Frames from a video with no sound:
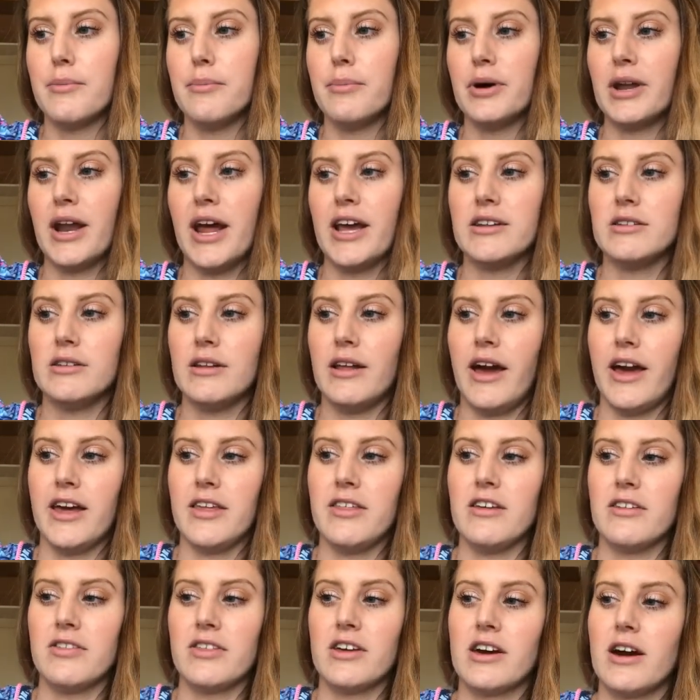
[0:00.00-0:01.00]
but I
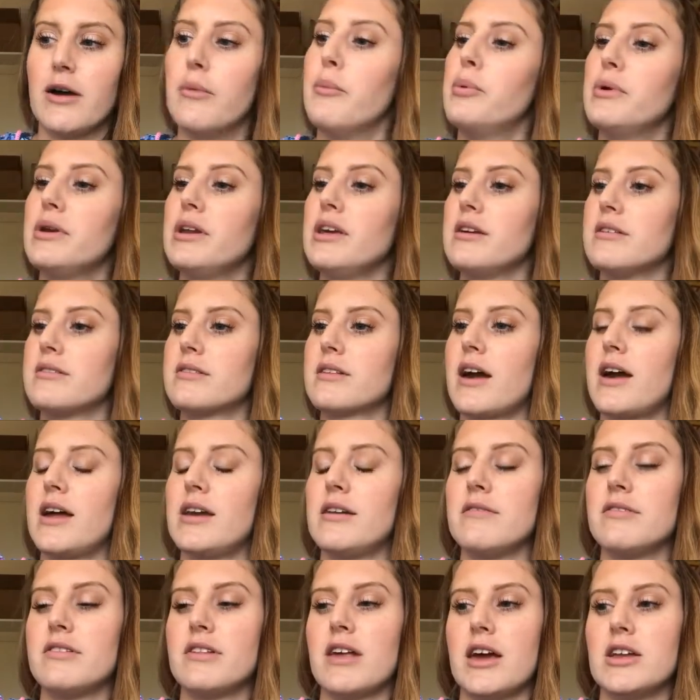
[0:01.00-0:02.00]
think the company is kind
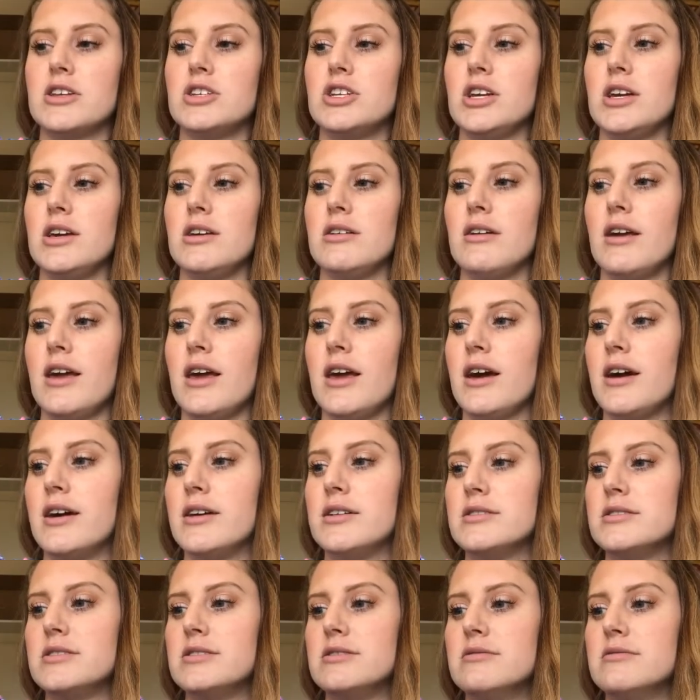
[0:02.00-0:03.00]
of sketchy,
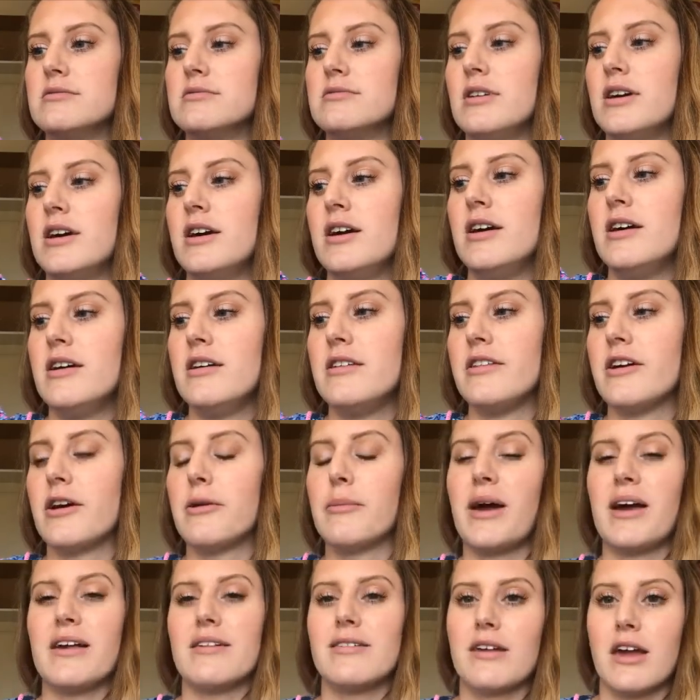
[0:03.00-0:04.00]
and
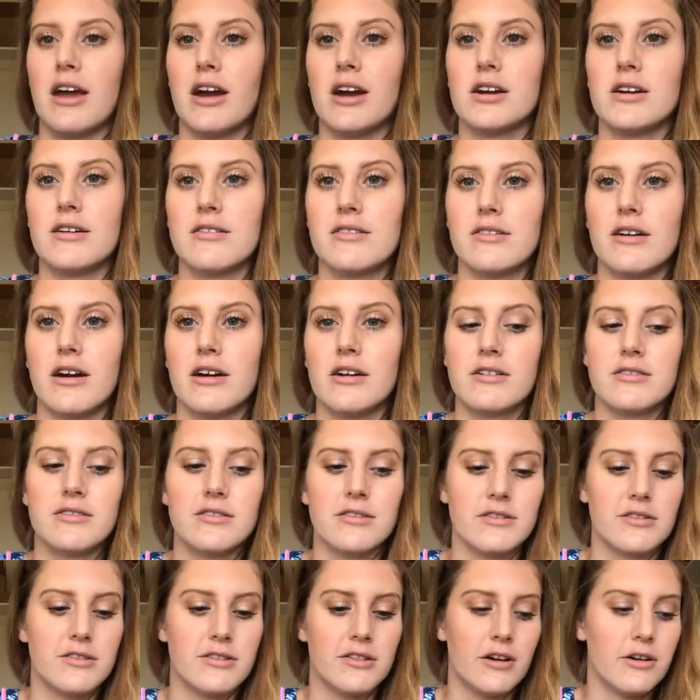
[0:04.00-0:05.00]
their mascara
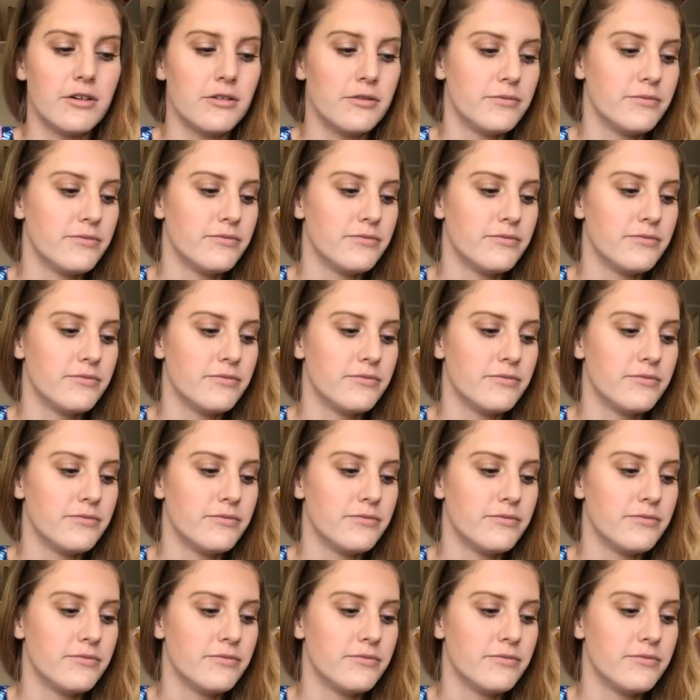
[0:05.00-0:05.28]
sucks, so